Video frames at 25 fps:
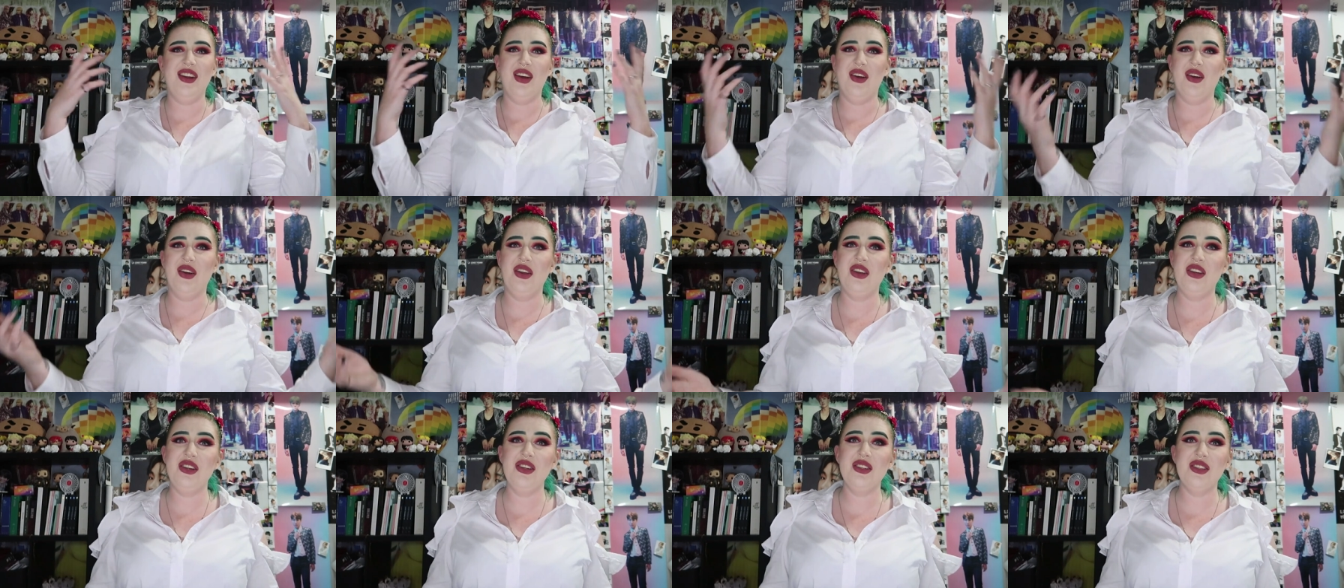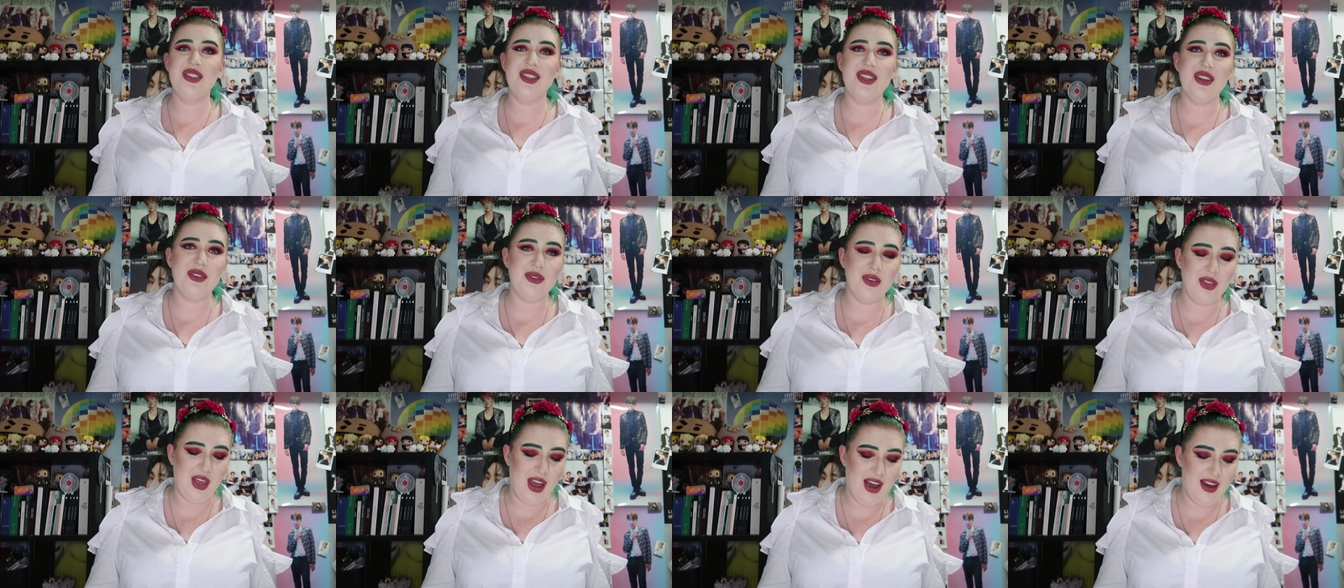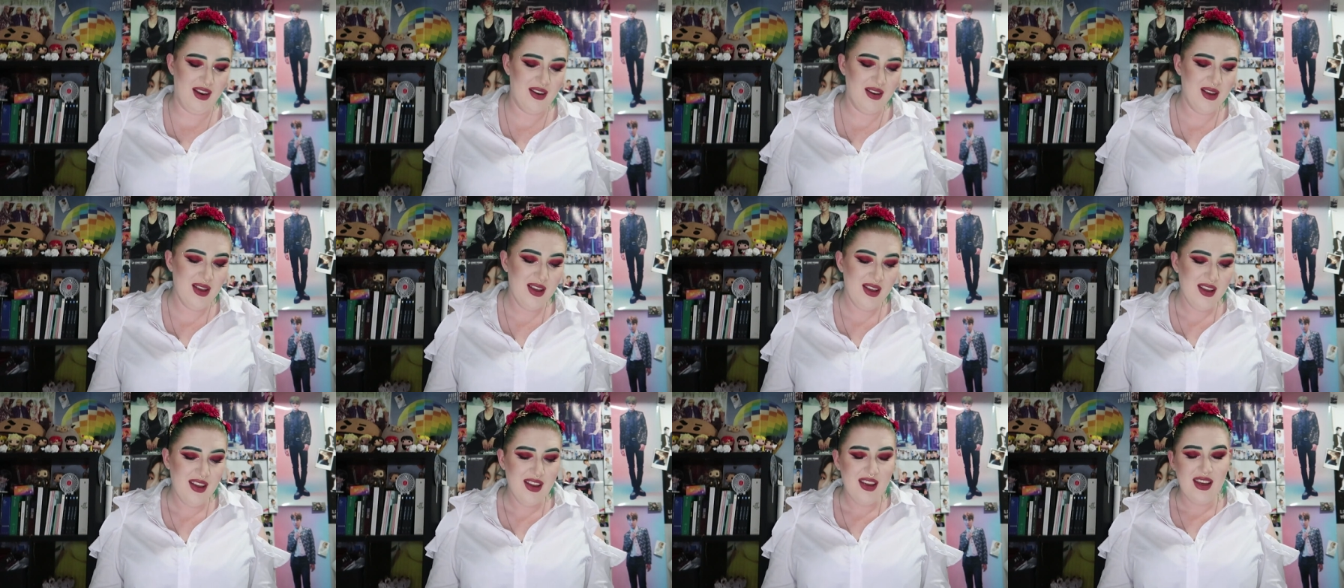you know, accused of that.
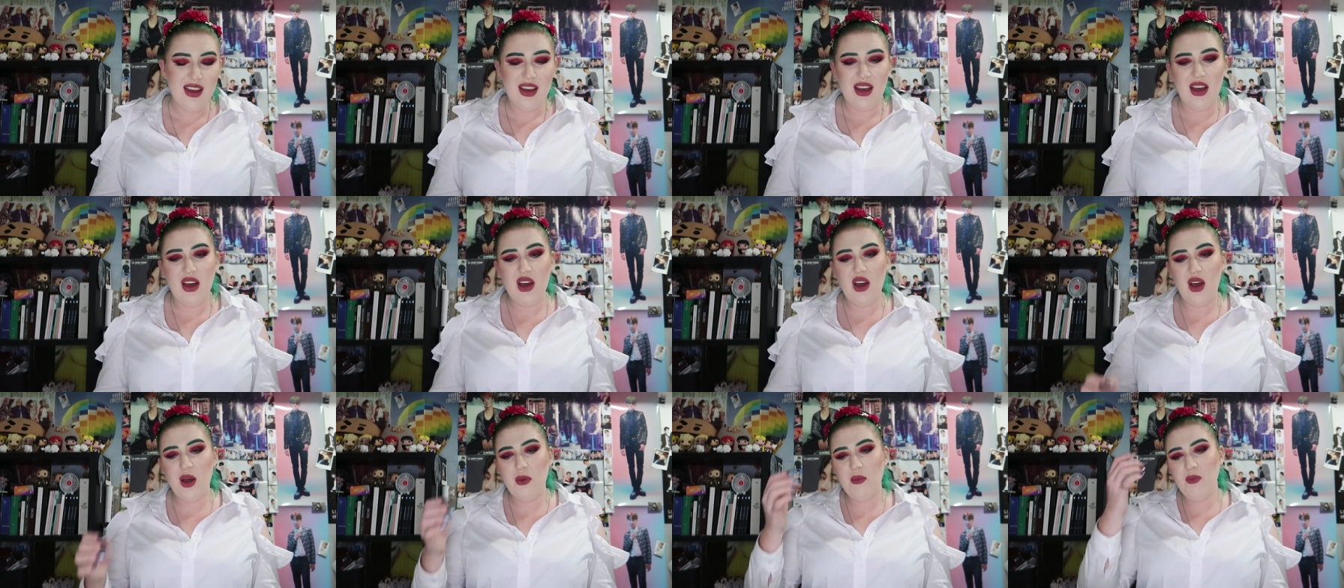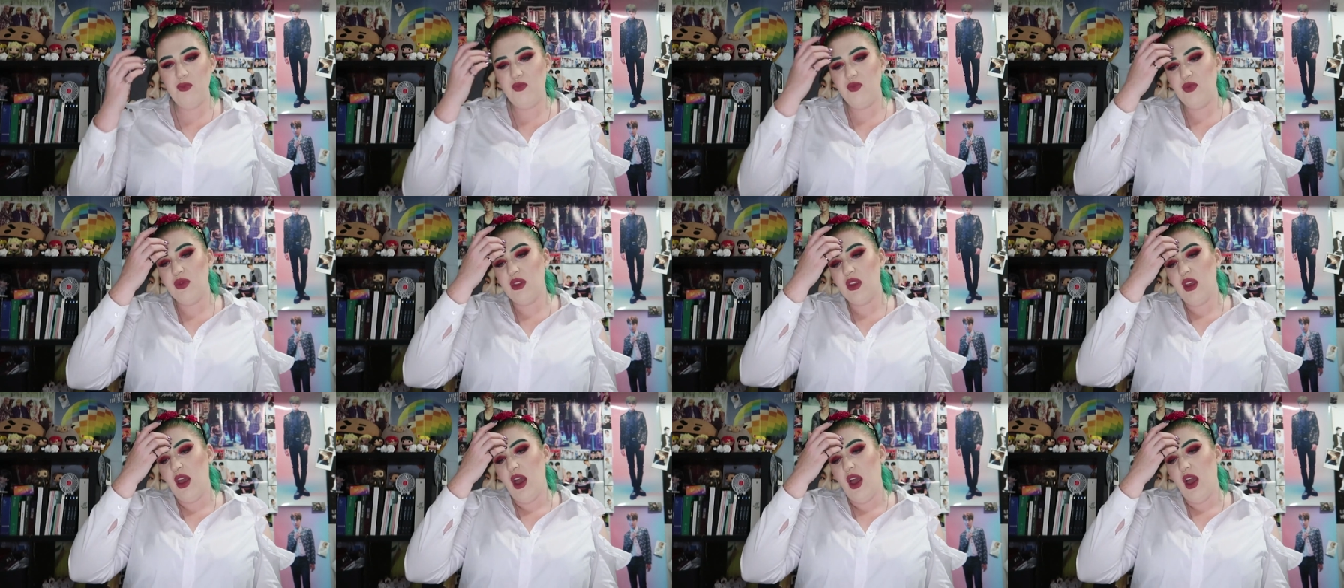Um,